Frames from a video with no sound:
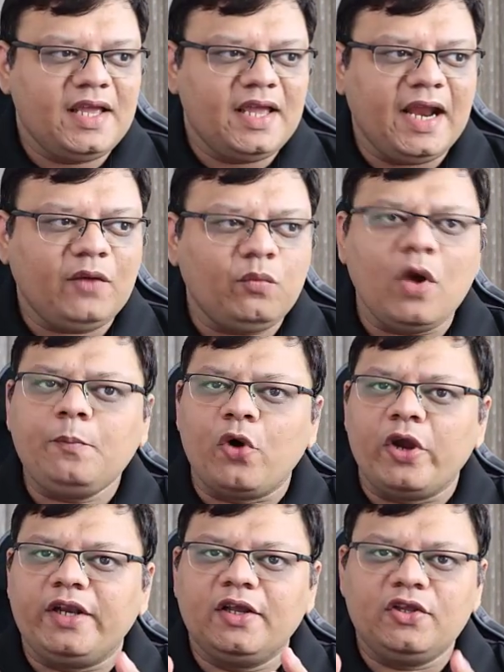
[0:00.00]
At one
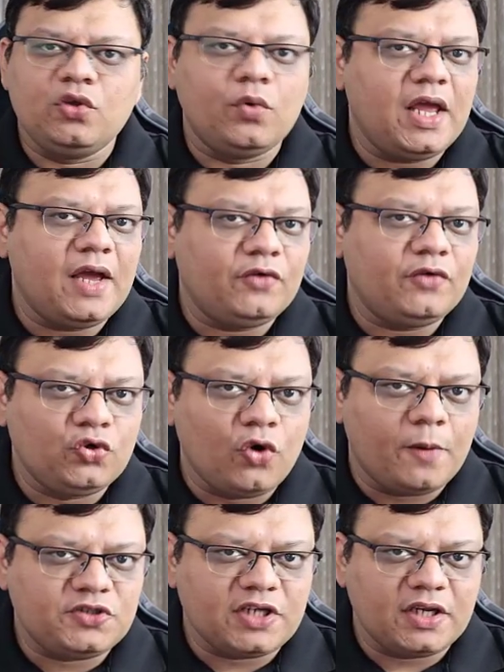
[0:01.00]
point, you will have two
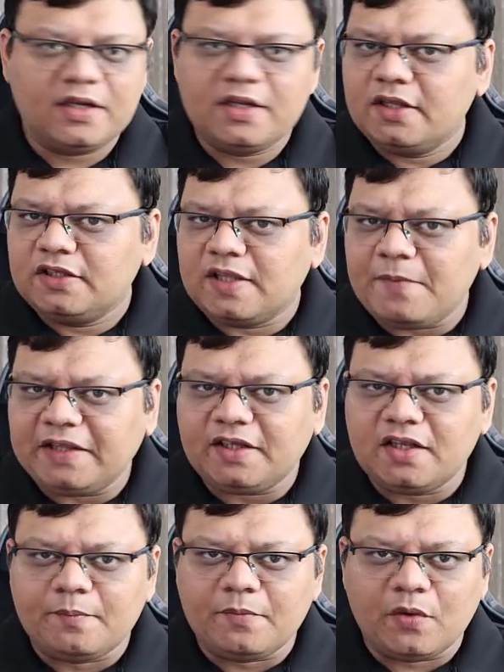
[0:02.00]
options. The method
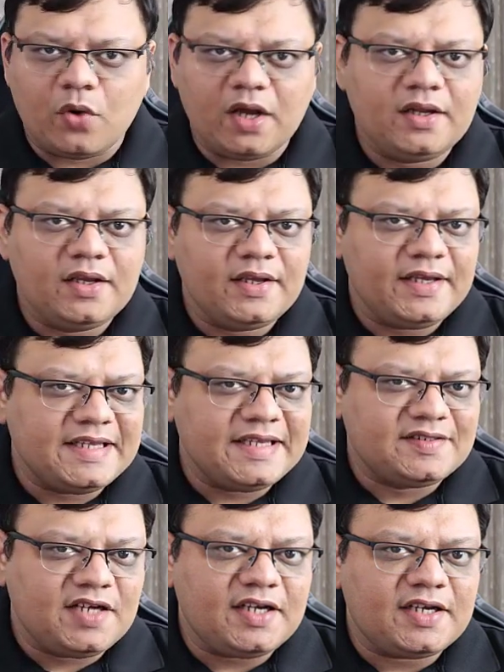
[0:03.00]
number one is
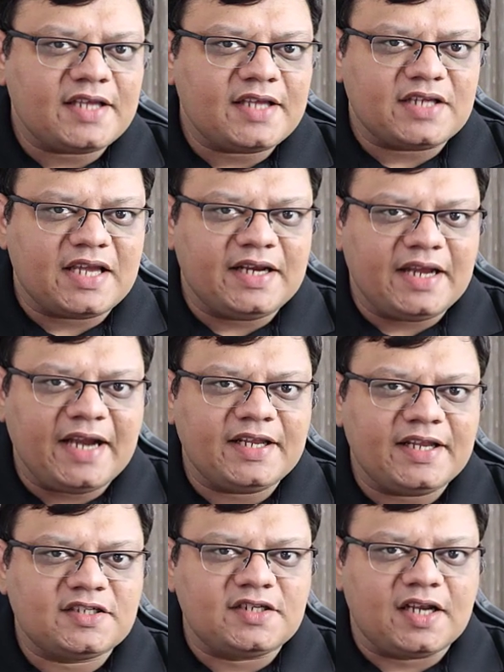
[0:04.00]
detach and
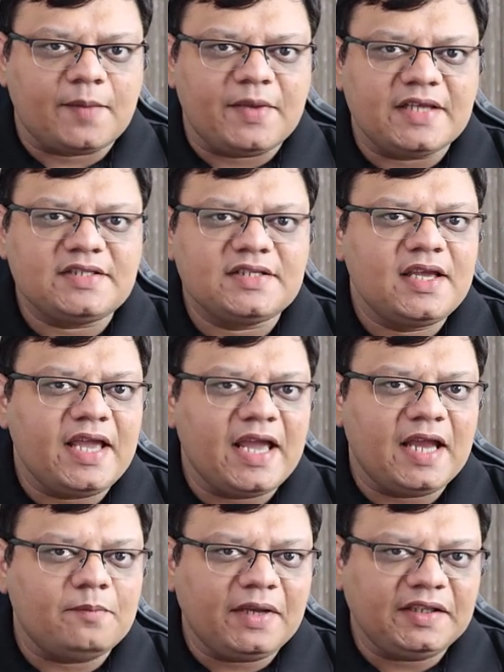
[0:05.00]
attach database,
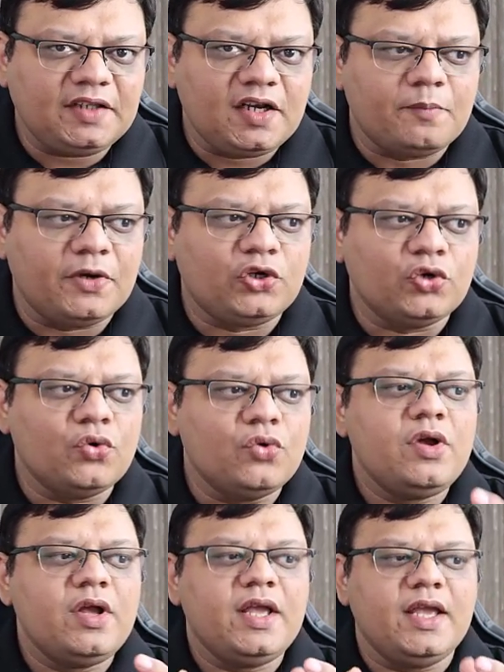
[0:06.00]
and method number two
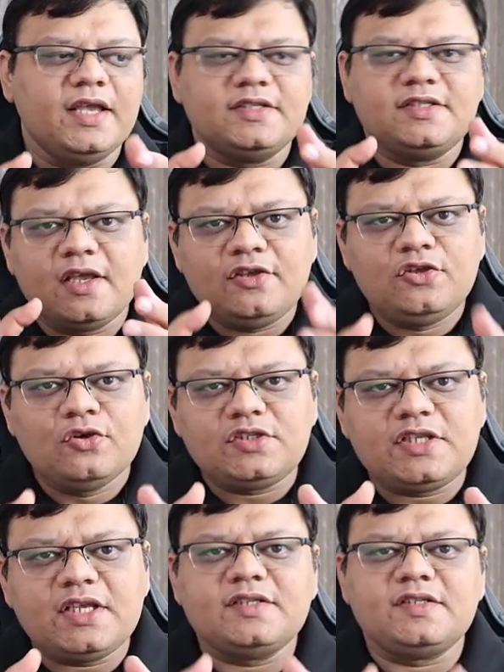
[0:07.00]
is
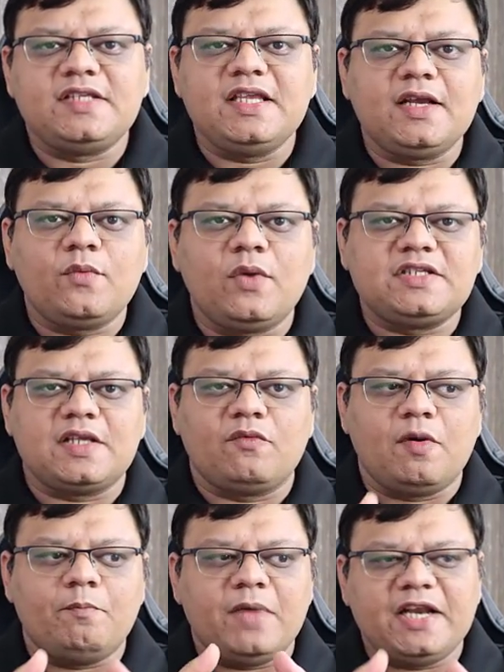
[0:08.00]
using SQL Server
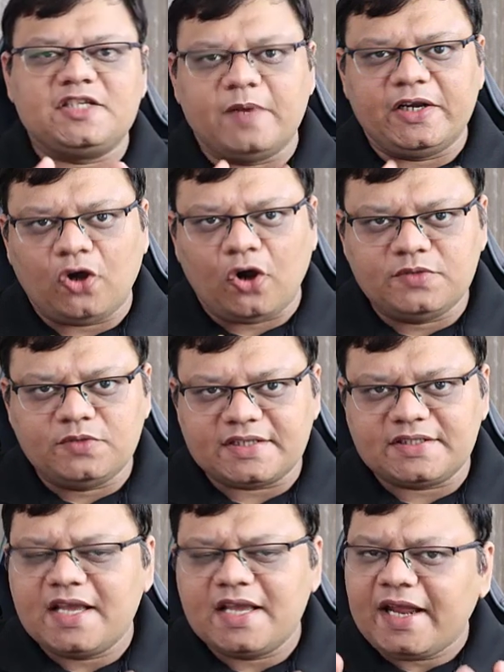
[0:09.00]
management
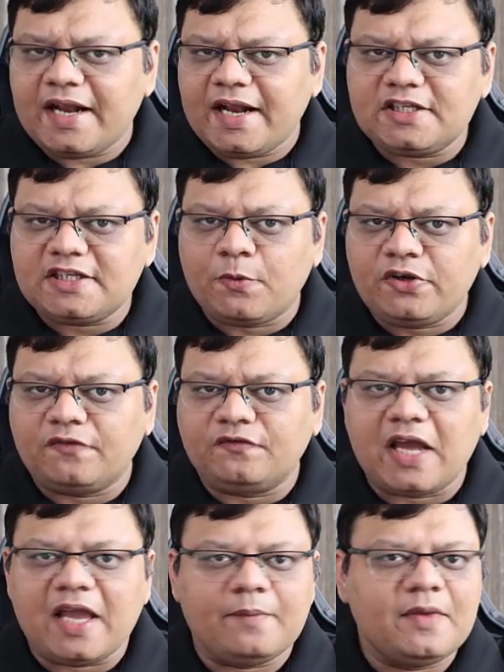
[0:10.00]
objects. At this point of
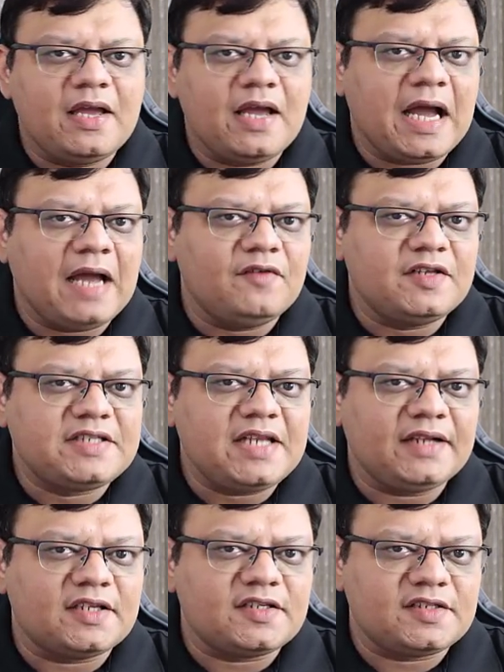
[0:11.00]
time, I will
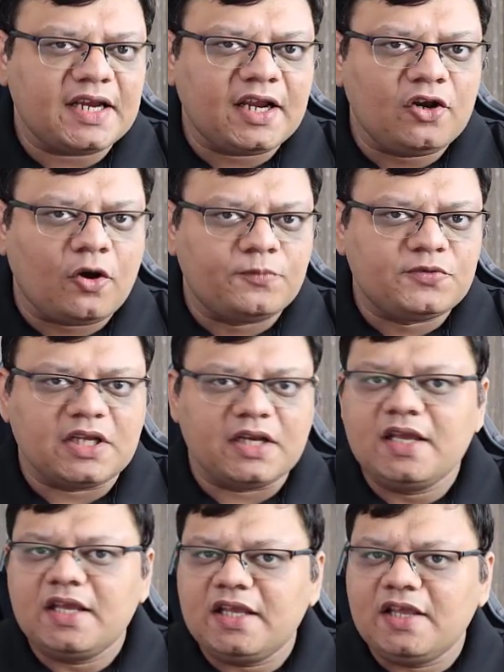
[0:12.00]
select the second option,
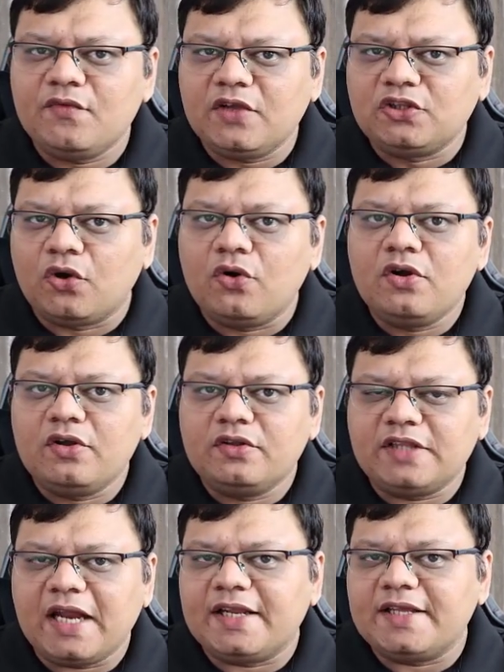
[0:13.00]
even though
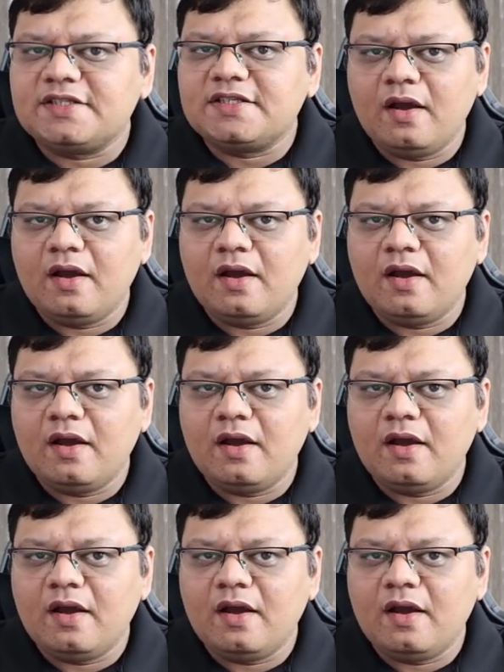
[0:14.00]
that is